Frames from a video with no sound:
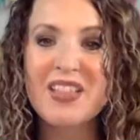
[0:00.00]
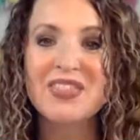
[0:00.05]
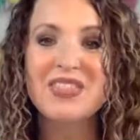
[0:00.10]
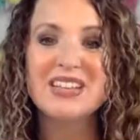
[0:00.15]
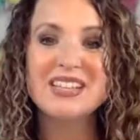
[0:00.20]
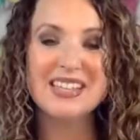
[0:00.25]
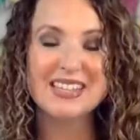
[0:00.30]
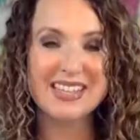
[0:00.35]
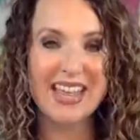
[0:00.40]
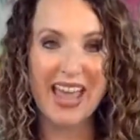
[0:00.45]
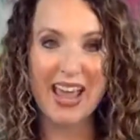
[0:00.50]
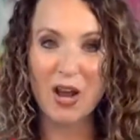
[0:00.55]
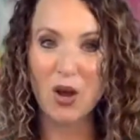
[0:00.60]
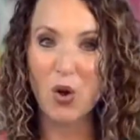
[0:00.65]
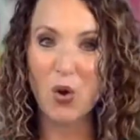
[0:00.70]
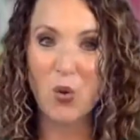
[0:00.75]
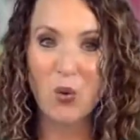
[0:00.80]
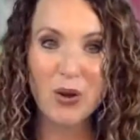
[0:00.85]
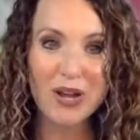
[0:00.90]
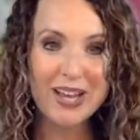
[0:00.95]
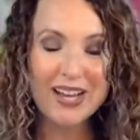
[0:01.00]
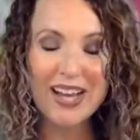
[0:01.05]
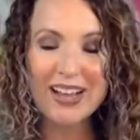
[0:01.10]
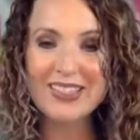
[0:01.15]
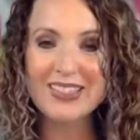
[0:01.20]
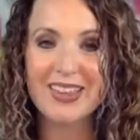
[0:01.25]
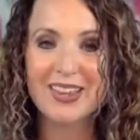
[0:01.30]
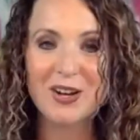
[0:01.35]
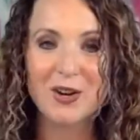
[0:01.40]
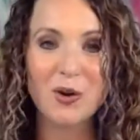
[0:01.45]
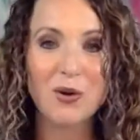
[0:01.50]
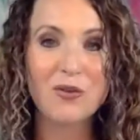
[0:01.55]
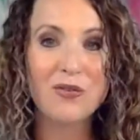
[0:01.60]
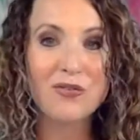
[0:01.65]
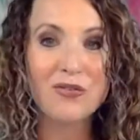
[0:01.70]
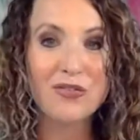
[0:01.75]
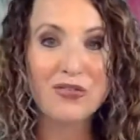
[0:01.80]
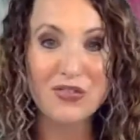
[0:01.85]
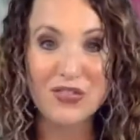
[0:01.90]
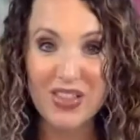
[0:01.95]
This is a quick little
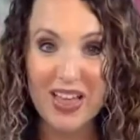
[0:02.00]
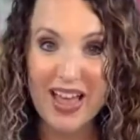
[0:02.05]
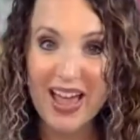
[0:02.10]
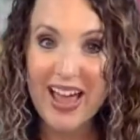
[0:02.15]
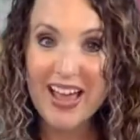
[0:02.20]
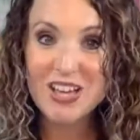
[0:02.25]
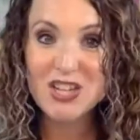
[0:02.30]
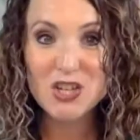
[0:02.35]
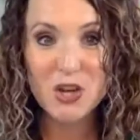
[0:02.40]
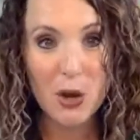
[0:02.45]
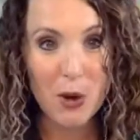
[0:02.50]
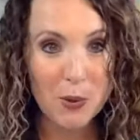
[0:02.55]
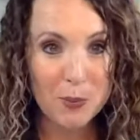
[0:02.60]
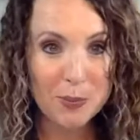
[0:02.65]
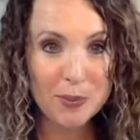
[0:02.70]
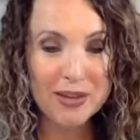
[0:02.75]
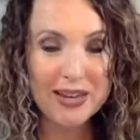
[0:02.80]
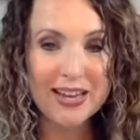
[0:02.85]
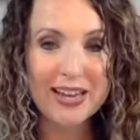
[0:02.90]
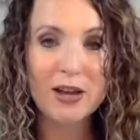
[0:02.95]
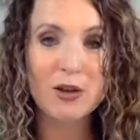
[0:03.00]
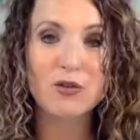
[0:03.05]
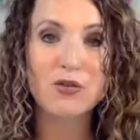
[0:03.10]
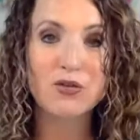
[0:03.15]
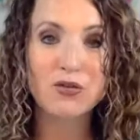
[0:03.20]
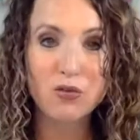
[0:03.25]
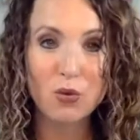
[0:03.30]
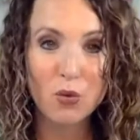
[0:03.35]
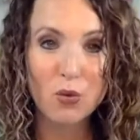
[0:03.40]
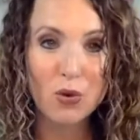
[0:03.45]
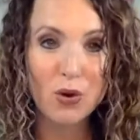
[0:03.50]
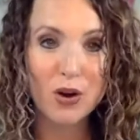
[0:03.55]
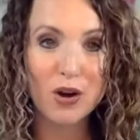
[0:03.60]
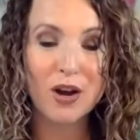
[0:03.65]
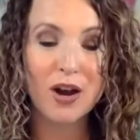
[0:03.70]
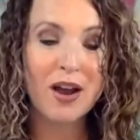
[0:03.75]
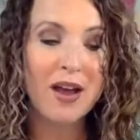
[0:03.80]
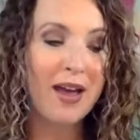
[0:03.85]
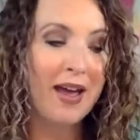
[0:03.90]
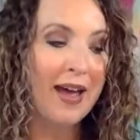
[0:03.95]
flash opening for